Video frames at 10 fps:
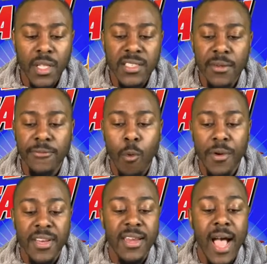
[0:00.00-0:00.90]
to
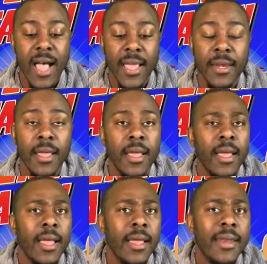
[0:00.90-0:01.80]
49.
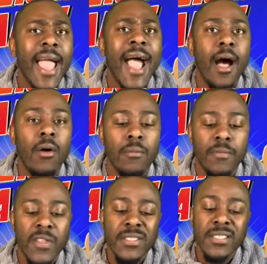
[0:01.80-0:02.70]
Now,
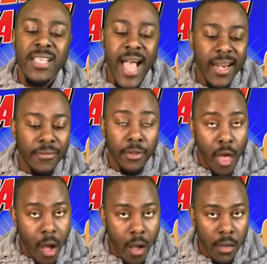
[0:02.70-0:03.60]
this is kind of
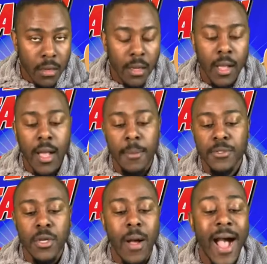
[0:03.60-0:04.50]
long,
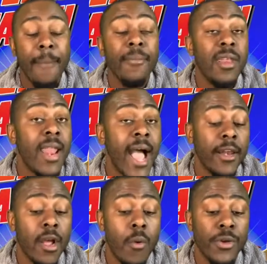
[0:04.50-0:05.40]
so I'm
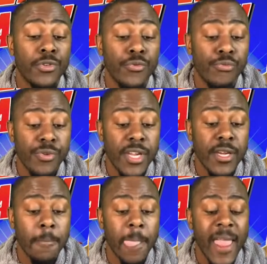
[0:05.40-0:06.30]
not going to
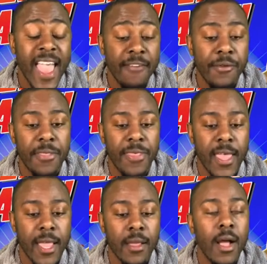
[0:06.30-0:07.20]
read
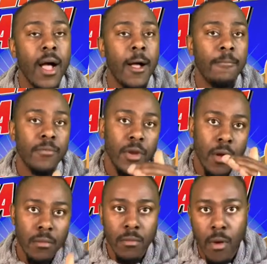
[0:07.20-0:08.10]
everything,
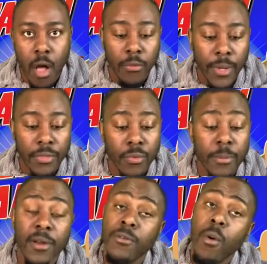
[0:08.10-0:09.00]
all the way through.
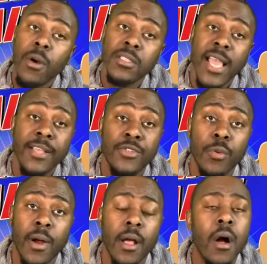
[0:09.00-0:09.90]
But of course, as you
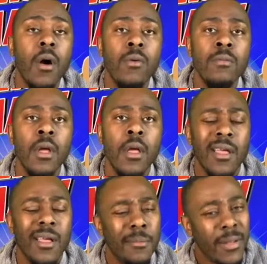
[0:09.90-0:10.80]
are at home,
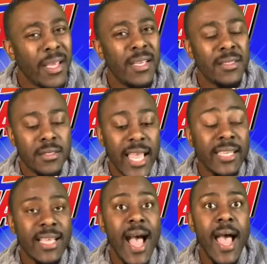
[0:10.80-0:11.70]
please take
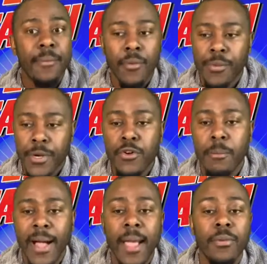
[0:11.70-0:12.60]
time, read your
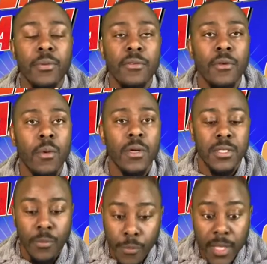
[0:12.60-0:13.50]
Bible, of course,
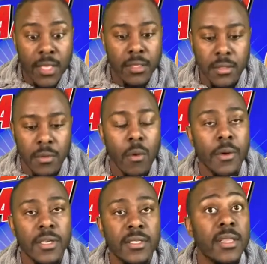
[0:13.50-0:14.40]
and read the
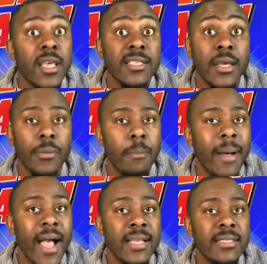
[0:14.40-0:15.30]
stories, the things that
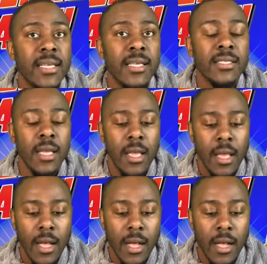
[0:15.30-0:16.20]
reminds us
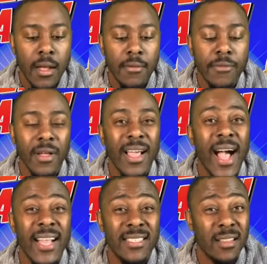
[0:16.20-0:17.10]
of
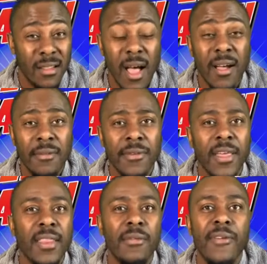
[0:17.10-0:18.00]
God's love
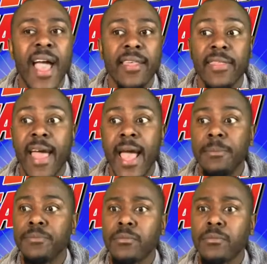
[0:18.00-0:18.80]
and the fact that